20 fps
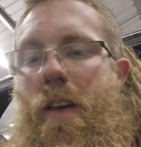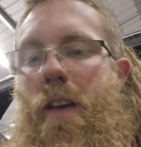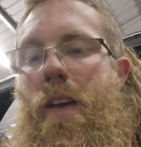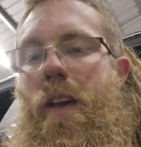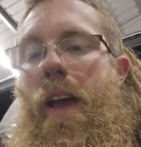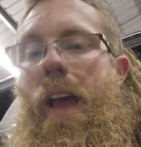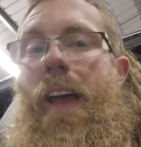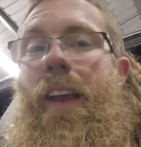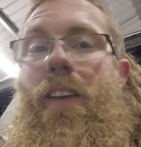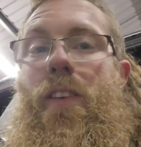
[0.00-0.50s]

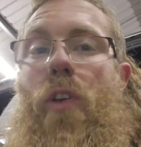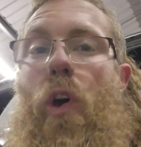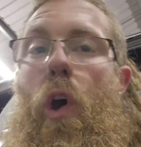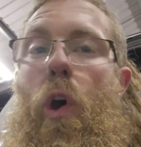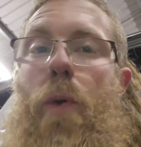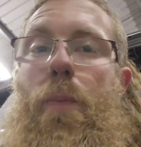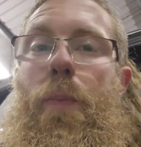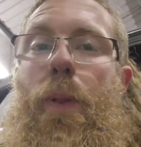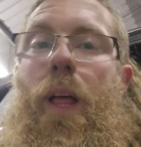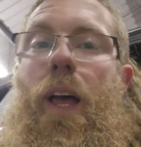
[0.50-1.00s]
And
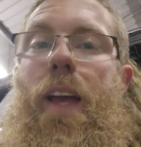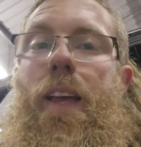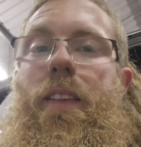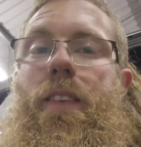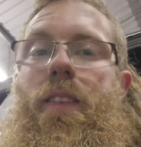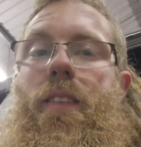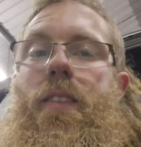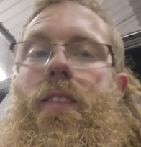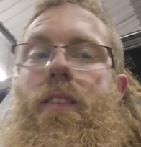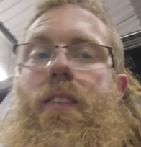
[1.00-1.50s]
toe
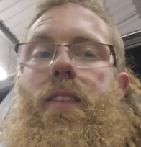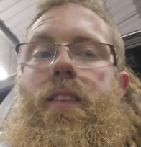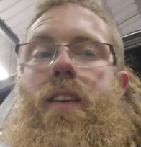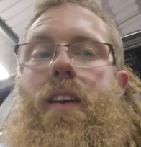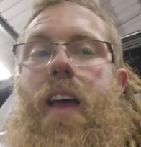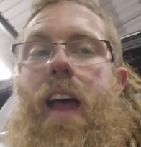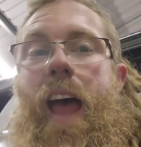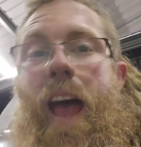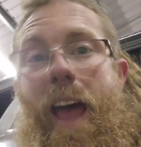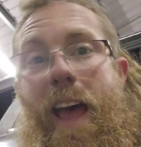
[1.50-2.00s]
plates,
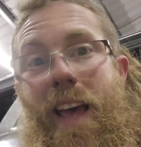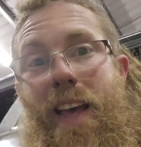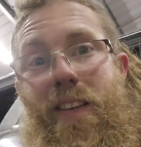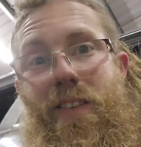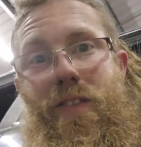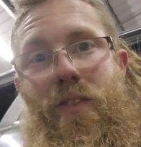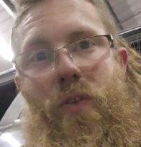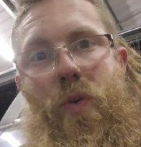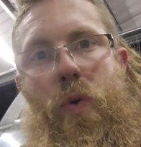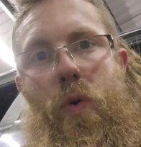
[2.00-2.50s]

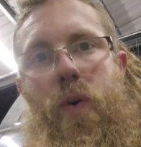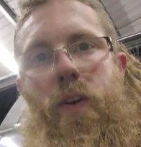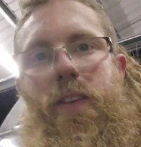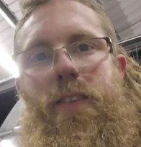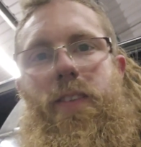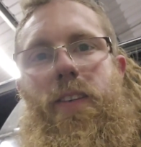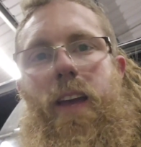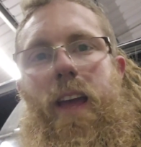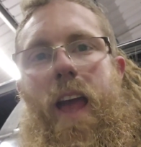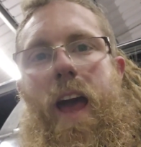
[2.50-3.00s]
as good
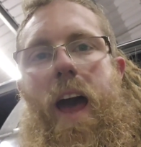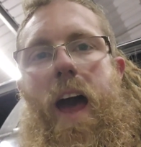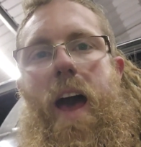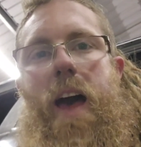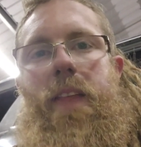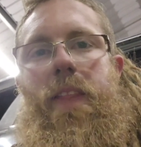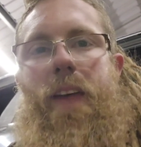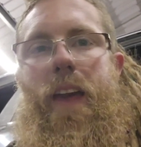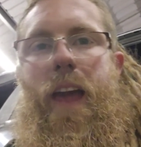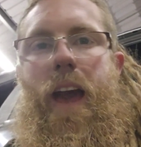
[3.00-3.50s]
as they
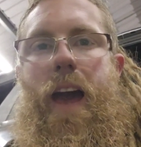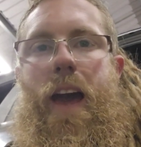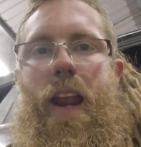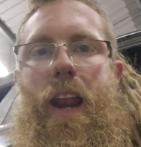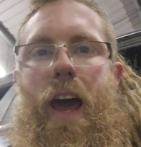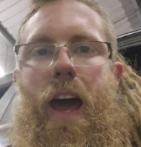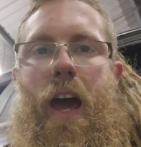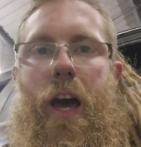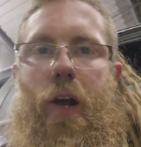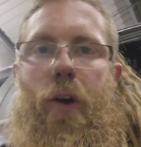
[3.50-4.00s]
aren't
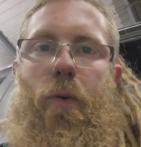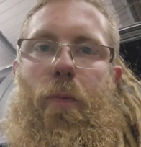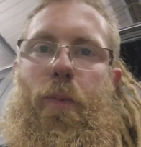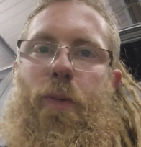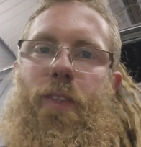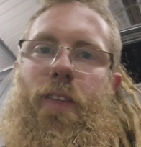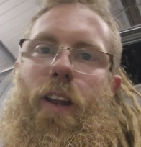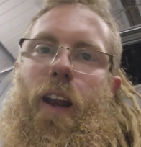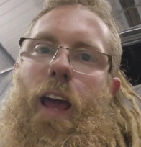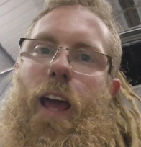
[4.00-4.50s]

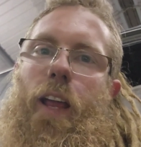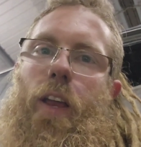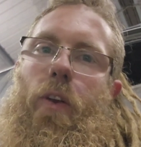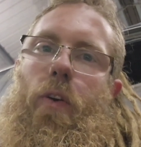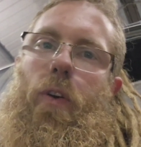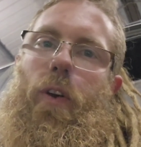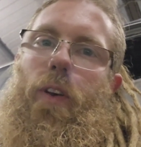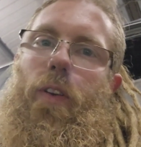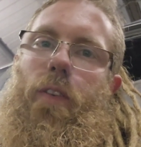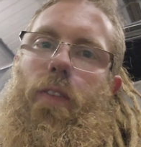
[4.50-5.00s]
100%
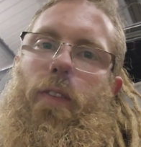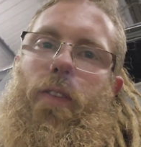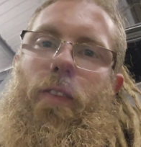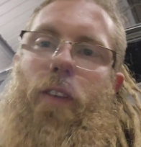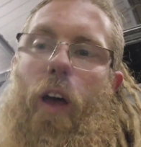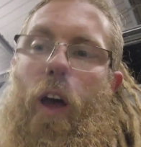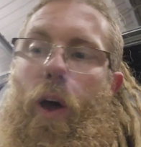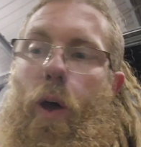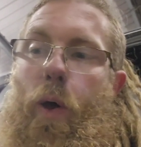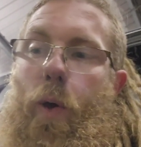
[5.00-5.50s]
accurate.
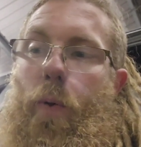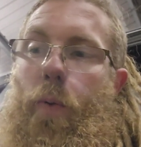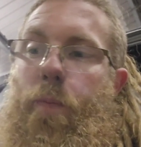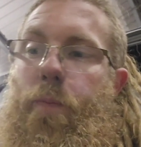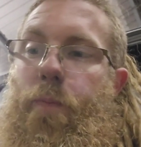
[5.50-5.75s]
So